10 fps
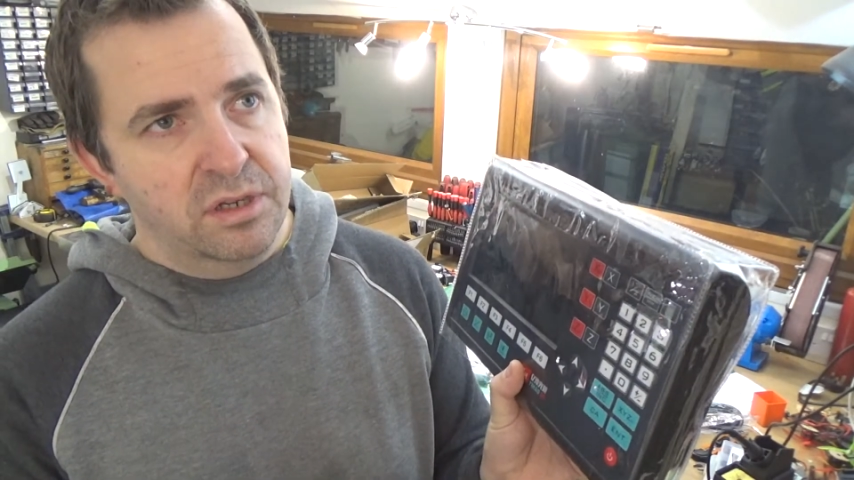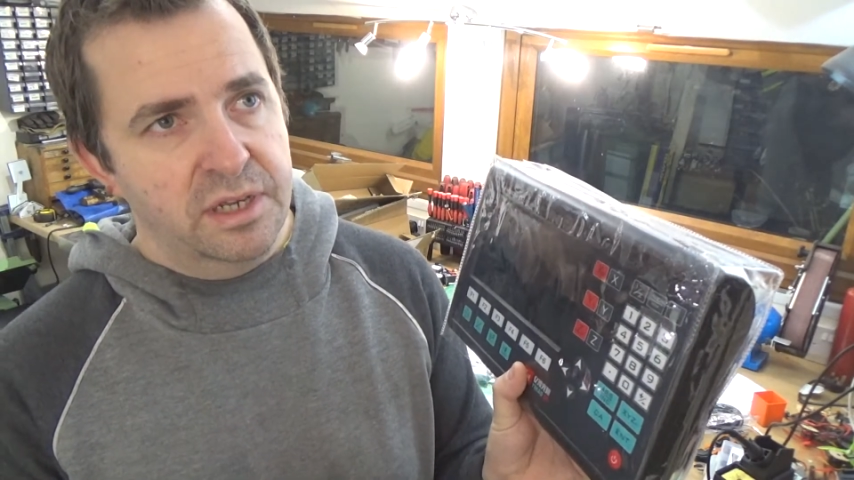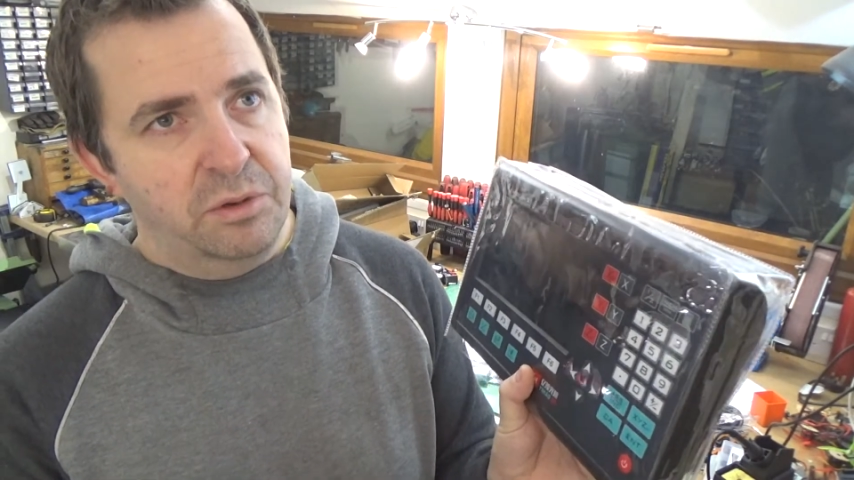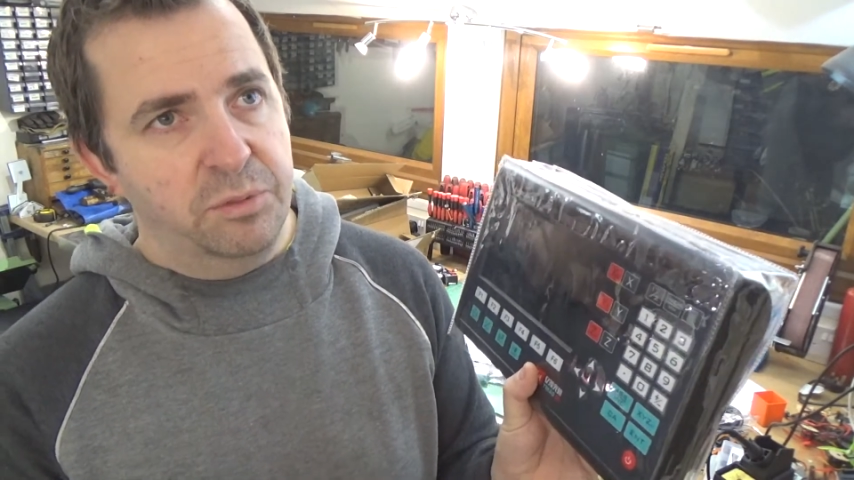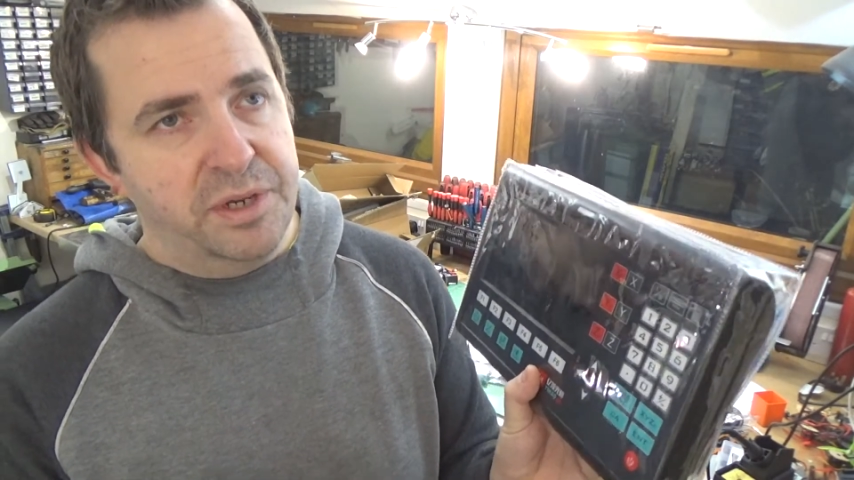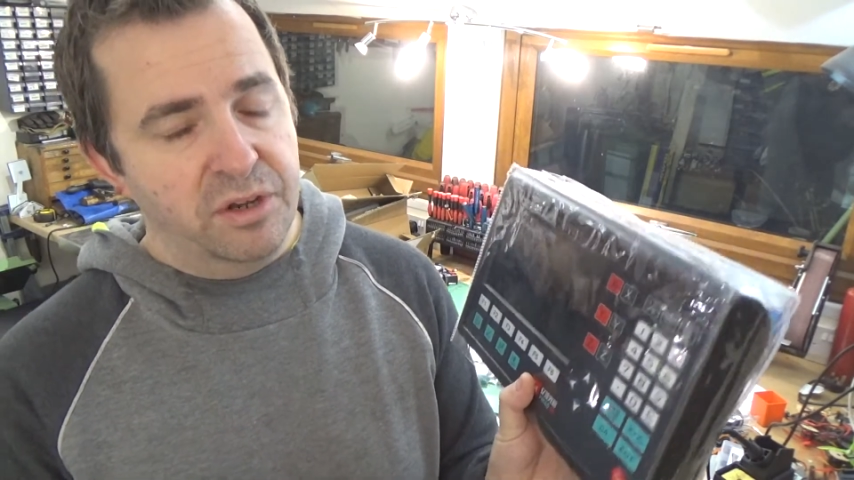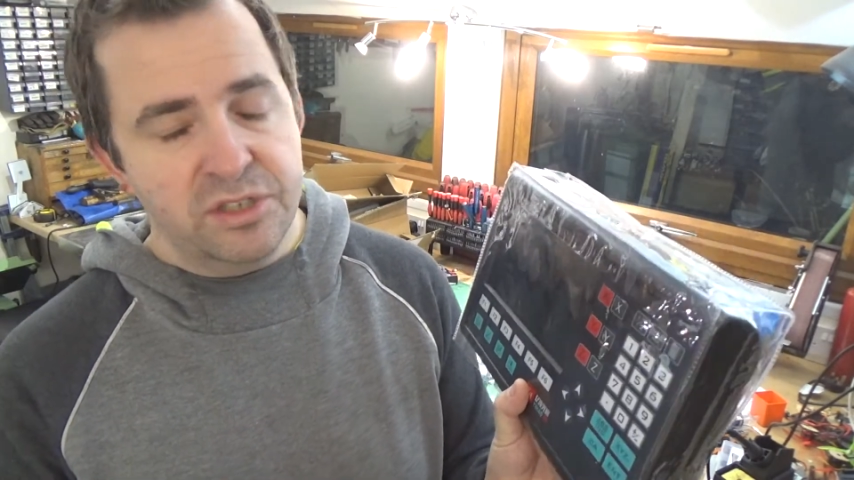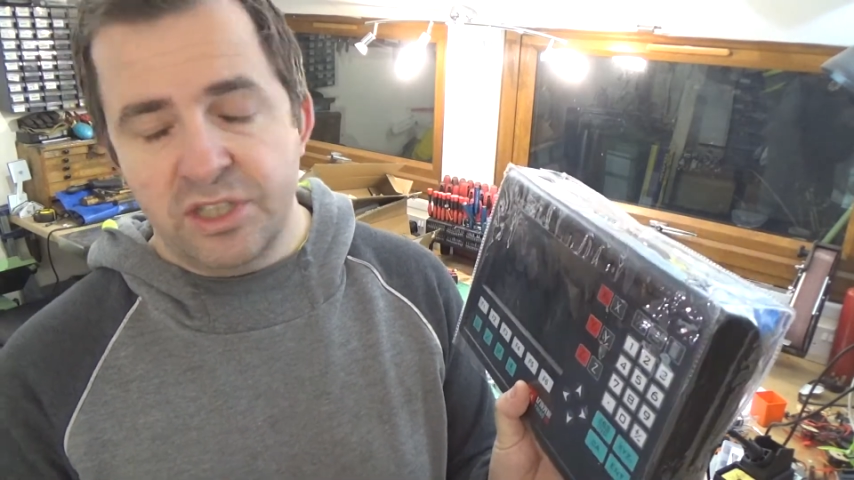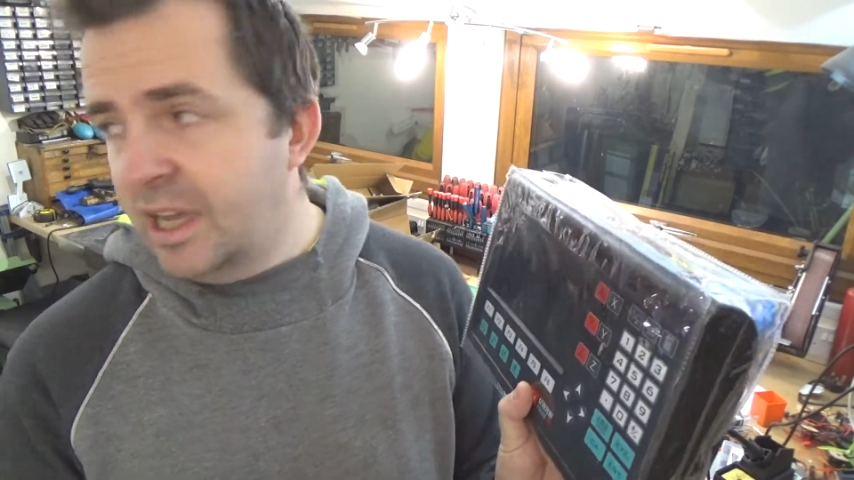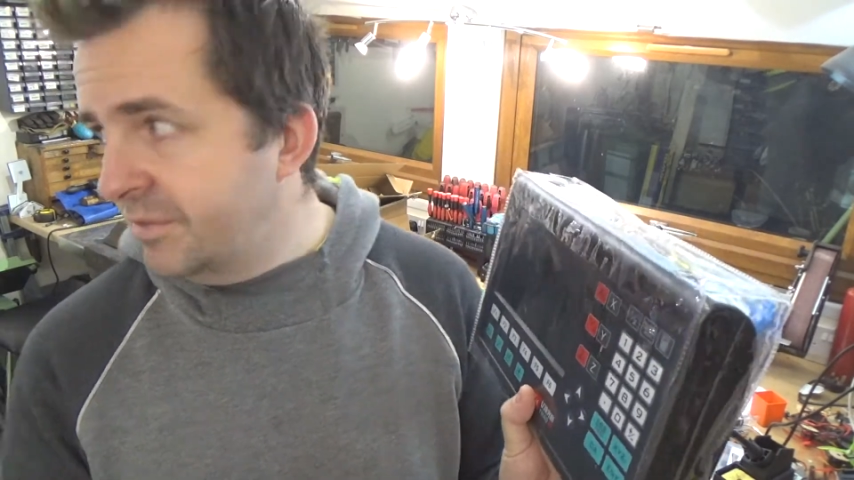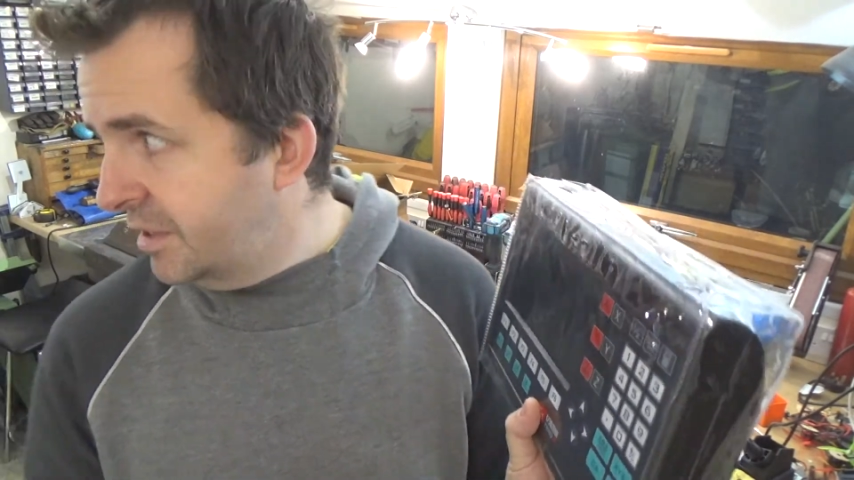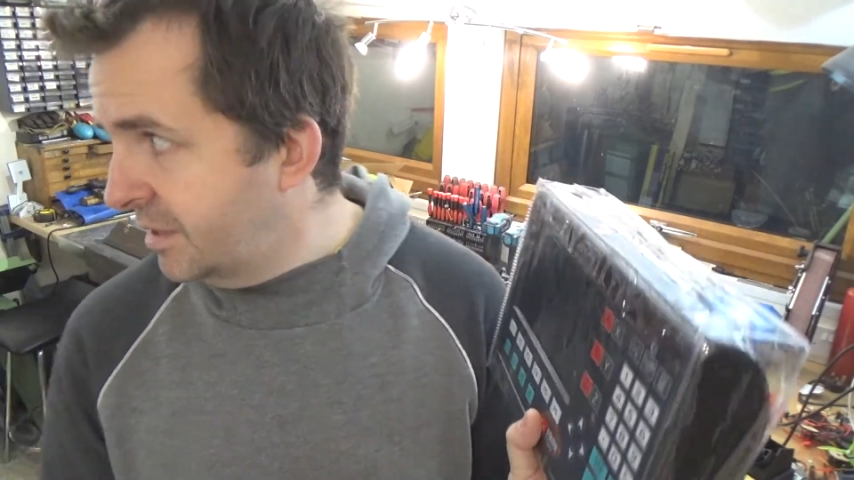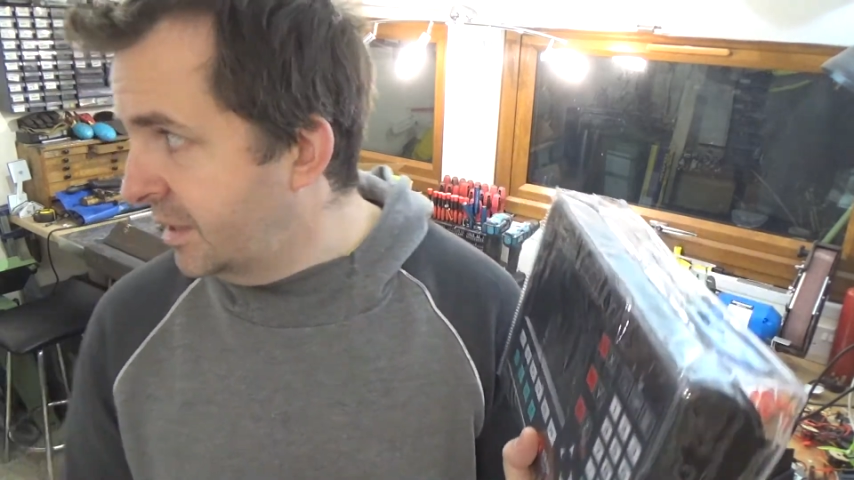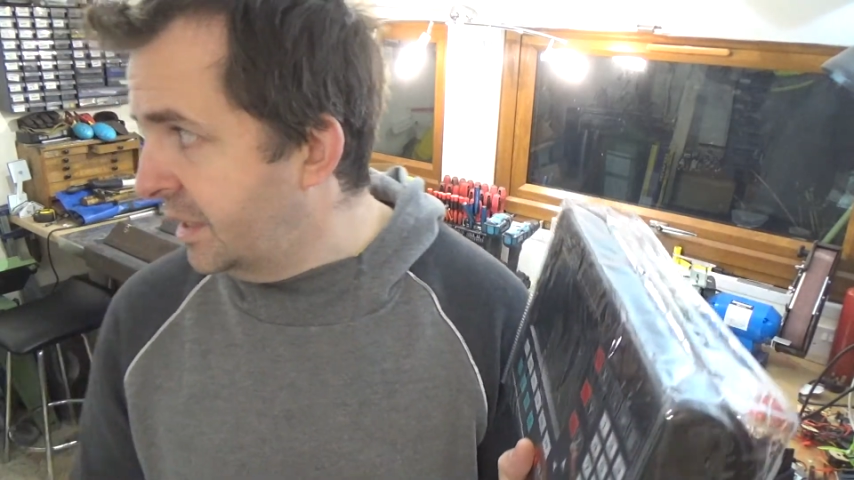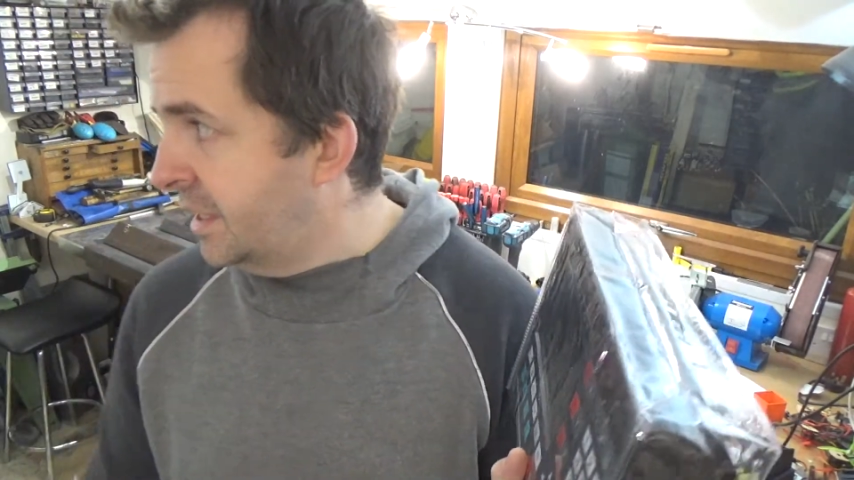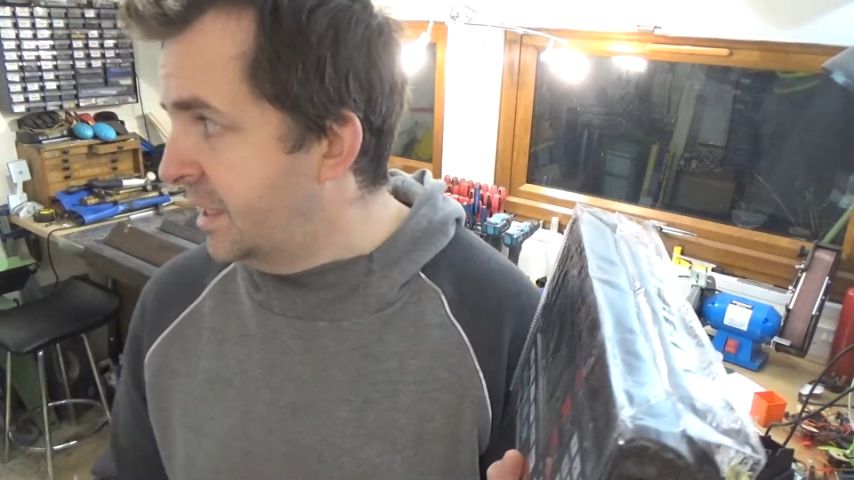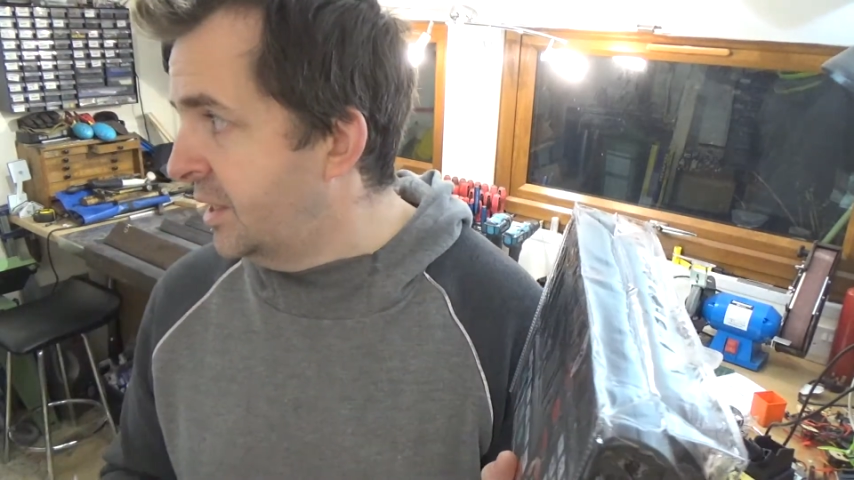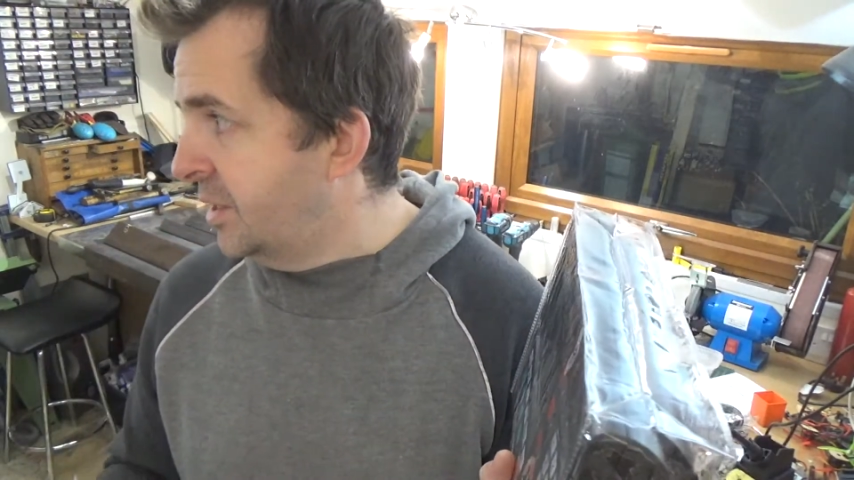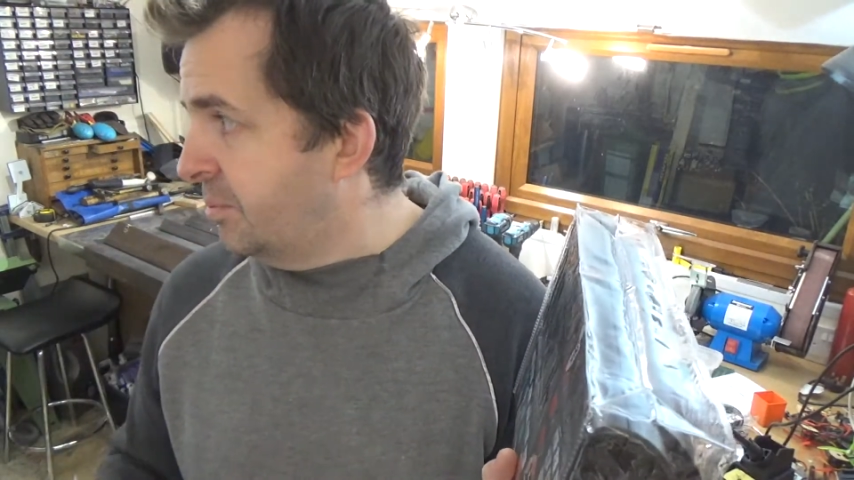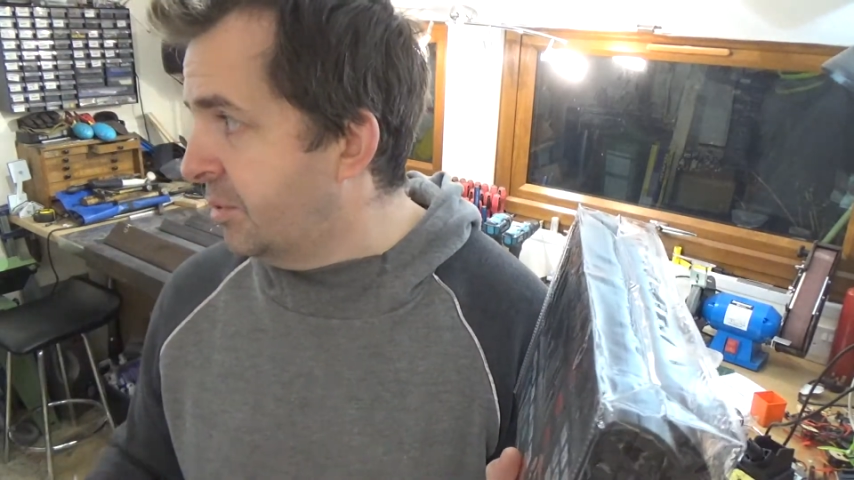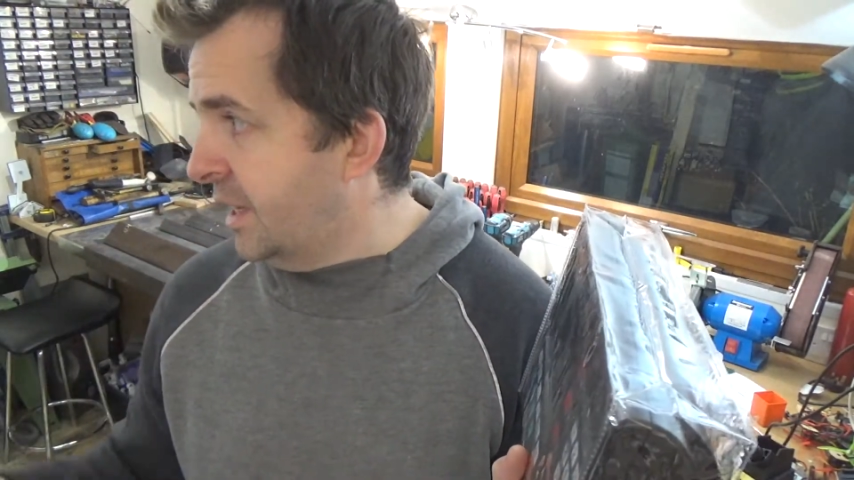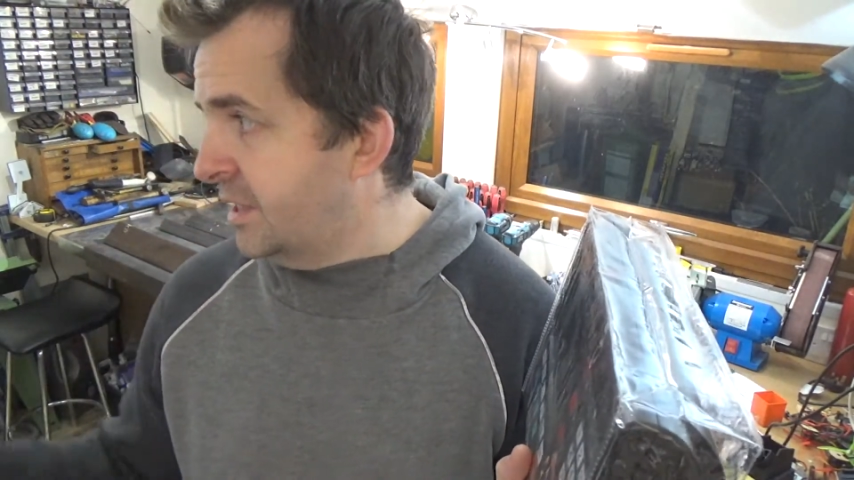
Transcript: It would be nice to have it, but it has